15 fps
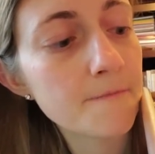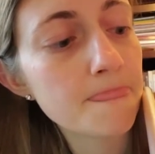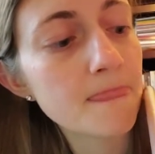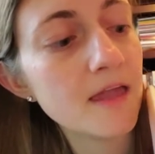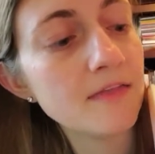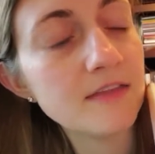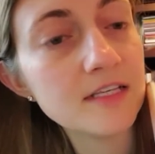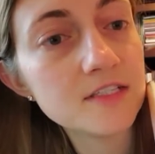
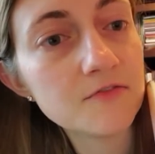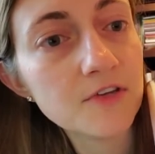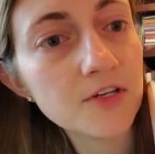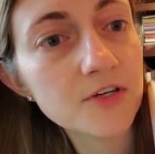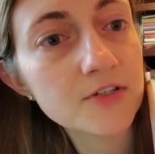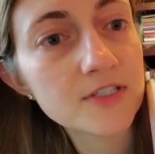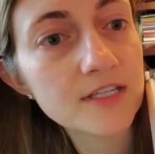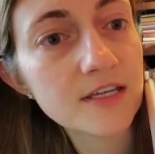and these
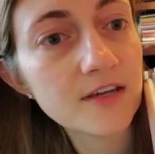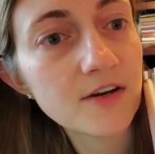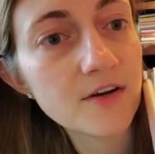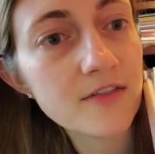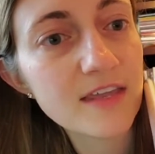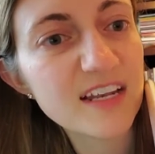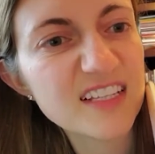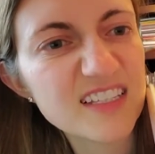fingers here,
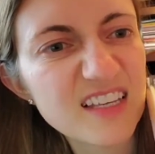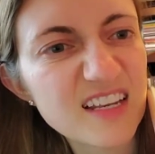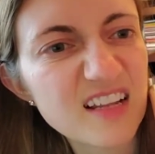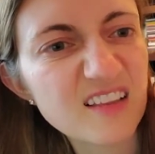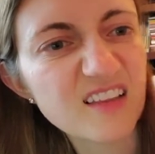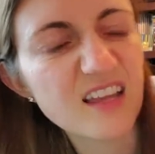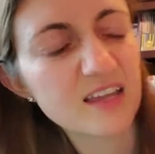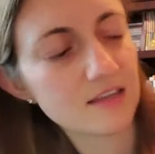then it's gonna
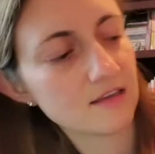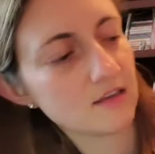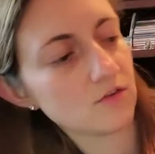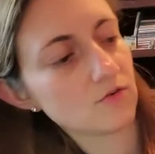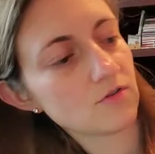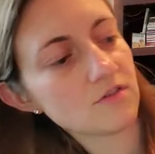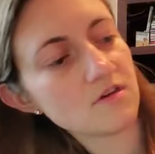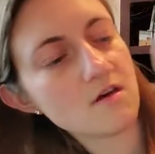like, and
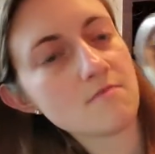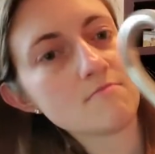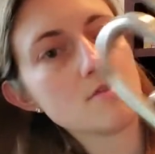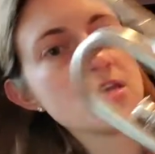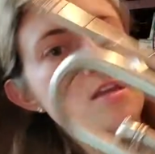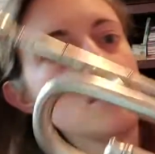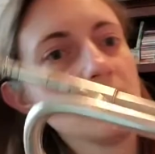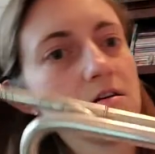your thumb
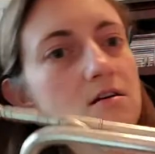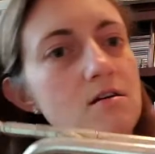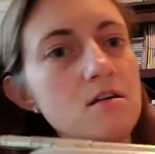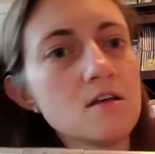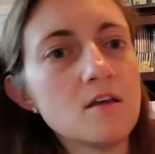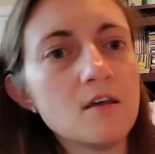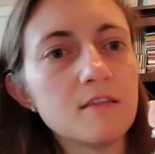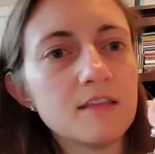here,
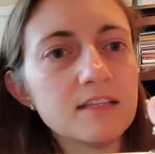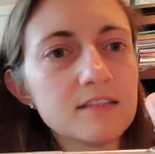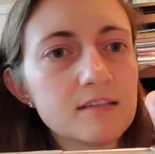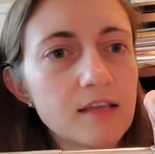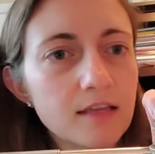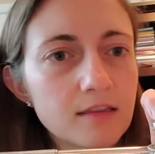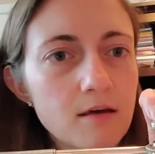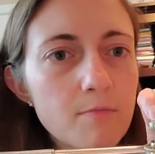this is
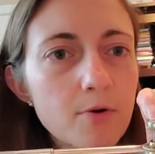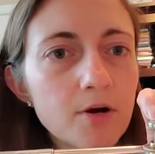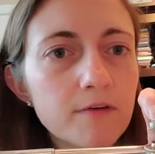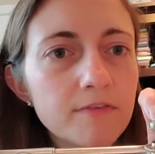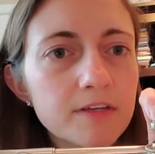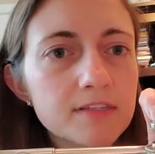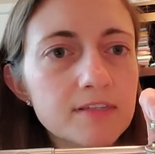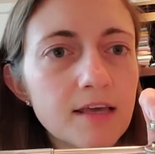like the
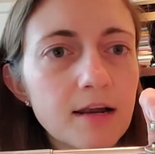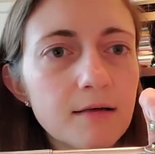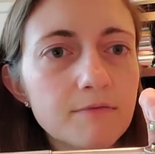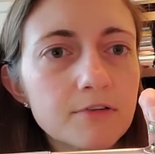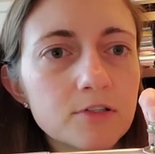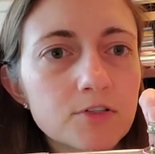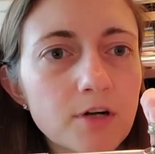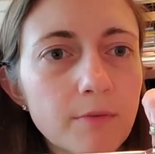perfect setup
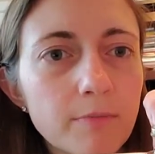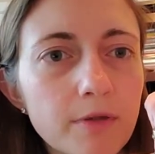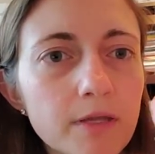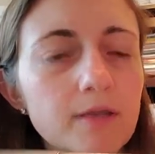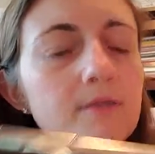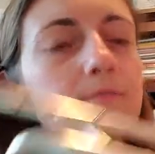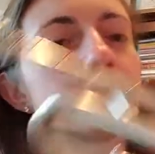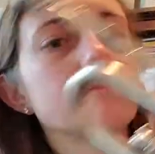for a
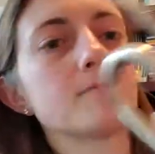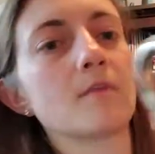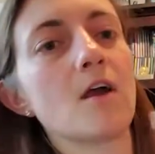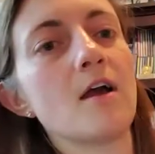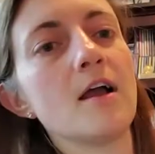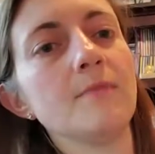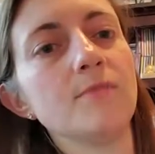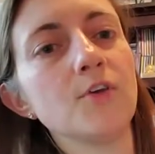trumpet. All
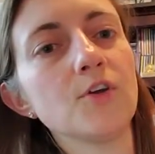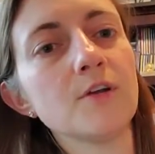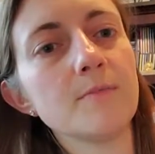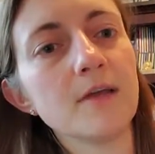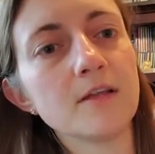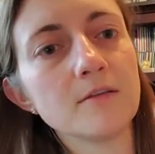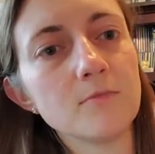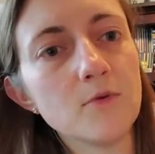right, you're gonna be
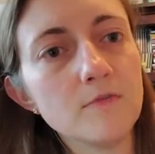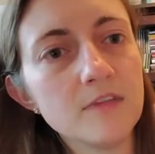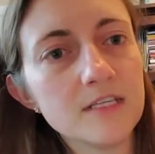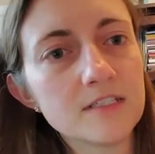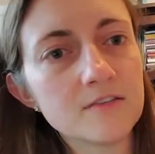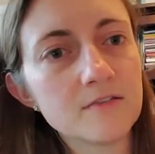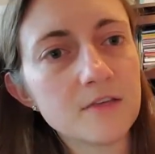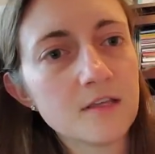able to move
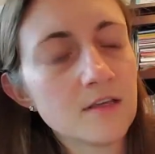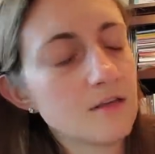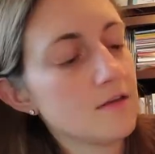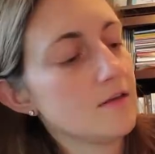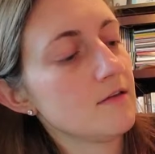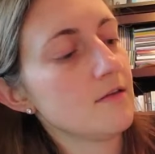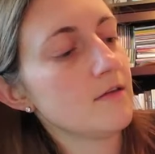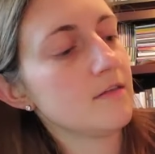these
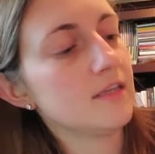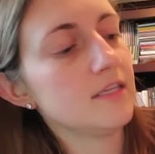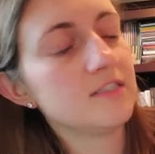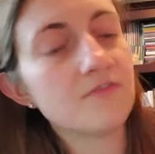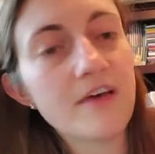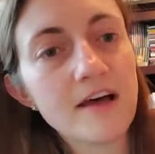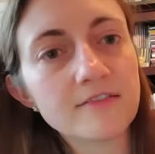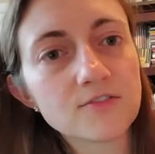
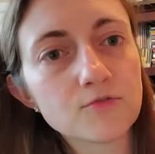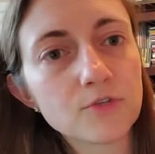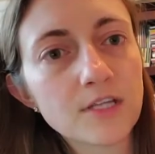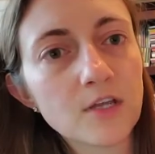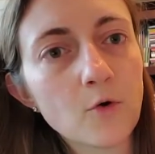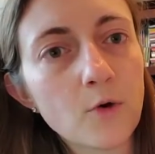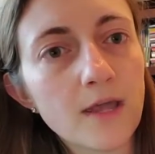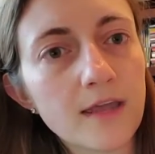valves really
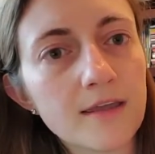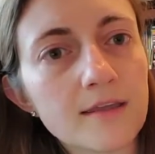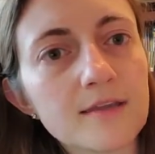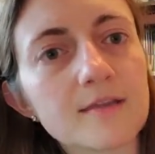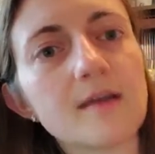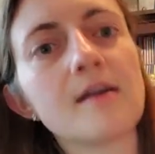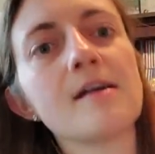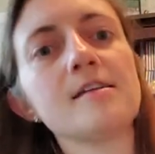quick.
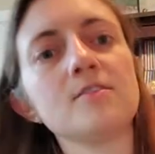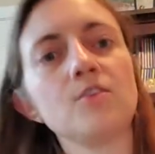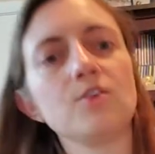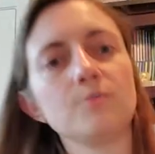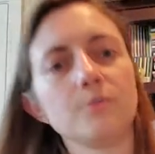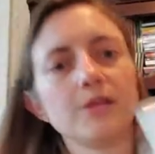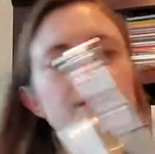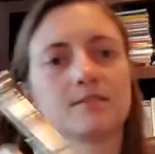All right, so you
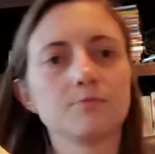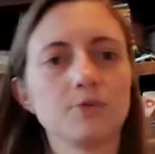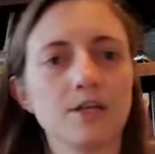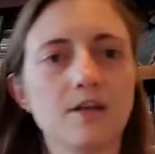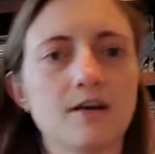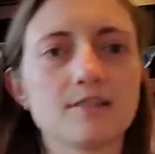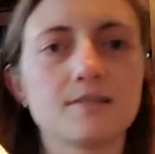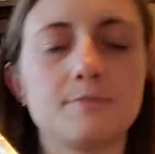can play some really
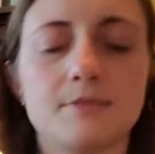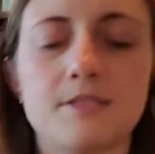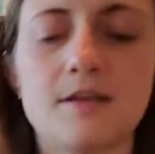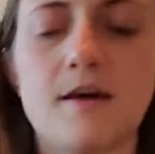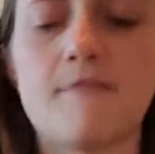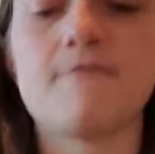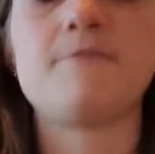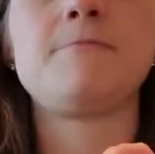awesome
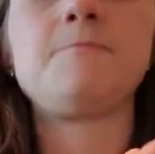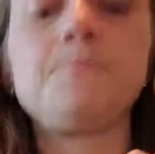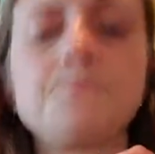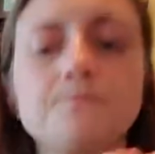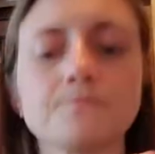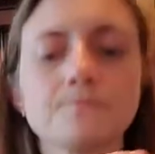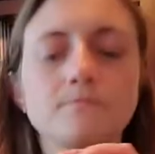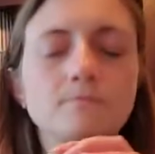stuff.
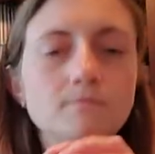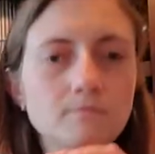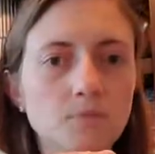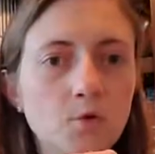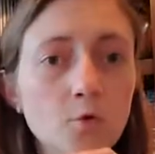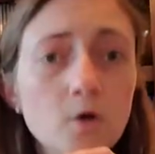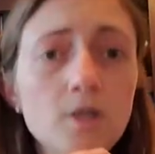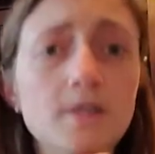
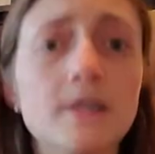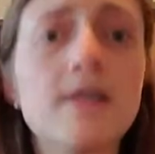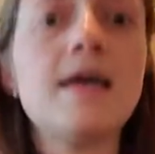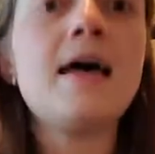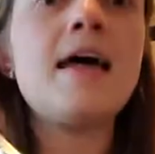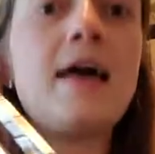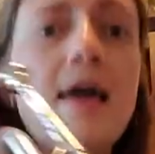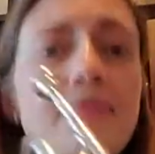Cool.
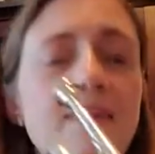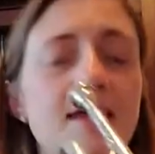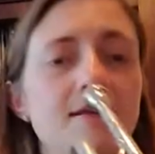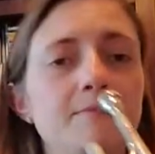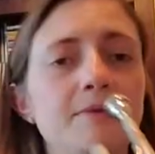And then